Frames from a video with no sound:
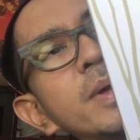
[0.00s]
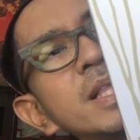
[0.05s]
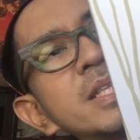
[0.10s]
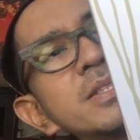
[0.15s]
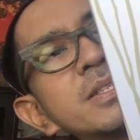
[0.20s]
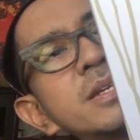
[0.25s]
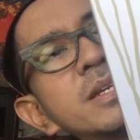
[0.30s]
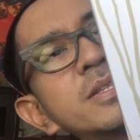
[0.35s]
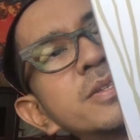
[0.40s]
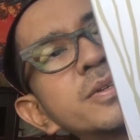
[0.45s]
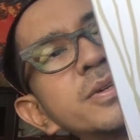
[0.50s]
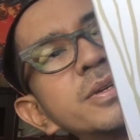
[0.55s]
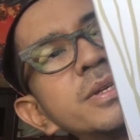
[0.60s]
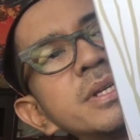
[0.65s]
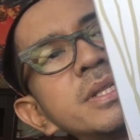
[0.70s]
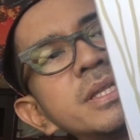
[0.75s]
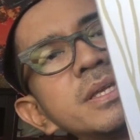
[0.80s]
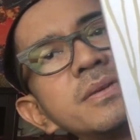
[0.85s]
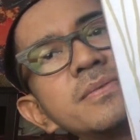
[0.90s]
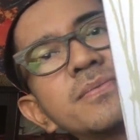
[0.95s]
It's the
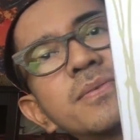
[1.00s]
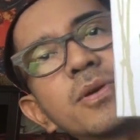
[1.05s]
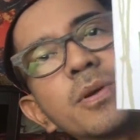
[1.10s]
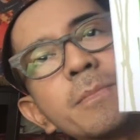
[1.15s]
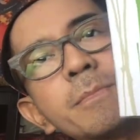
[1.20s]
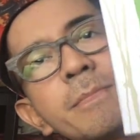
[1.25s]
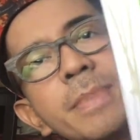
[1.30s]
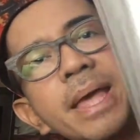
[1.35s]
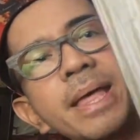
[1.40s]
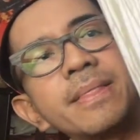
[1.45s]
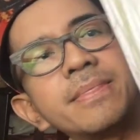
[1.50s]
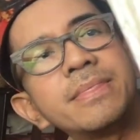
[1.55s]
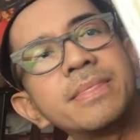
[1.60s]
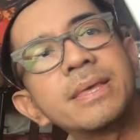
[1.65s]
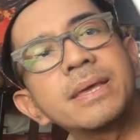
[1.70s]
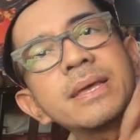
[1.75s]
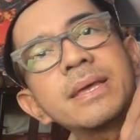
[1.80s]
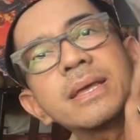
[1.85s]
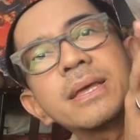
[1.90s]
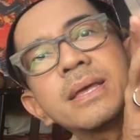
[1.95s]
Eternity for
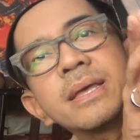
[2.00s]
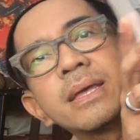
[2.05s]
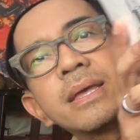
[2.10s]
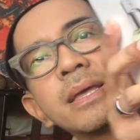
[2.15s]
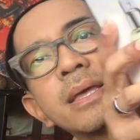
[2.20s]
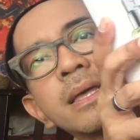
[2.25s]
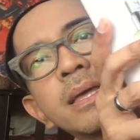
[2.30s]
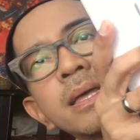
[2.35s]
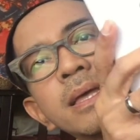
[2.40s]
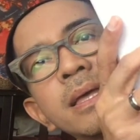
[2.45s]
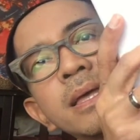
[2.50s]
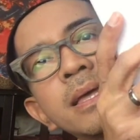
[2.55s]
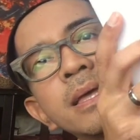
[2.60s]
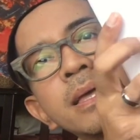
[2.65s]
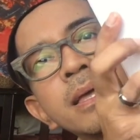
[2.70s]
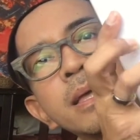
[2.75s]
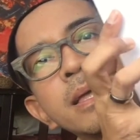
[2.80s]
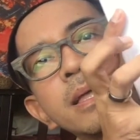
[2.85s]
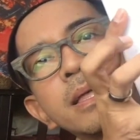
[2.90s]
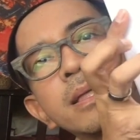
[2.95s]
Men.
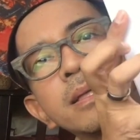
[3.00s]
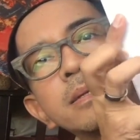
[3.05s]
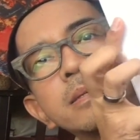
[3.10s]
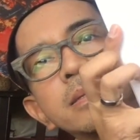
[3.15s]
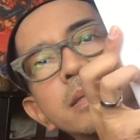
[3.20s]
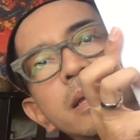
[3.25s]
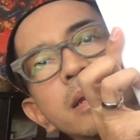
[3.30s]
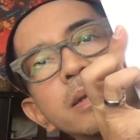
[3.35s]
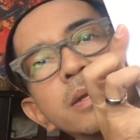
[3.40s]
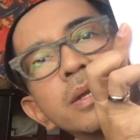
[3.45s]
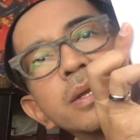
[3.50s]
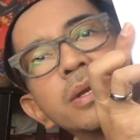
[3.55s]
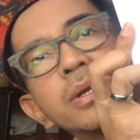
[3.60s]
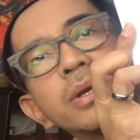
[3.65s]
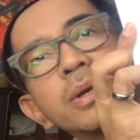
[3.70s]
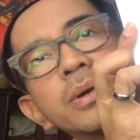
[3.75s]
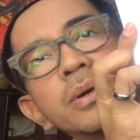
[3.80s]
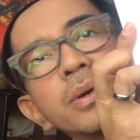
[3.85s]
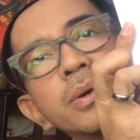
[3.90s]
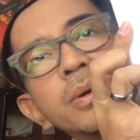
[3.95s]
So there you
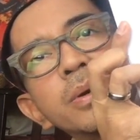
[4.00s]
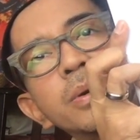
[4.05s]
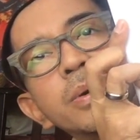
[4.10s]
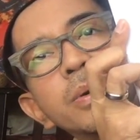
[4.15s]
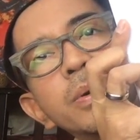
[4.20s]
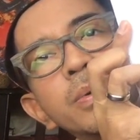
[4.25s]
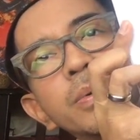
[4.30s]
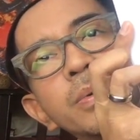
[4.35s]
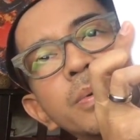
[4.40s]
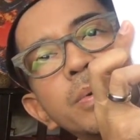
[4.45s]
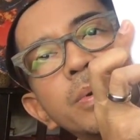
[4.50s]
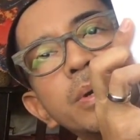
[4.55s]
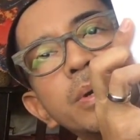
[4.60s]
go.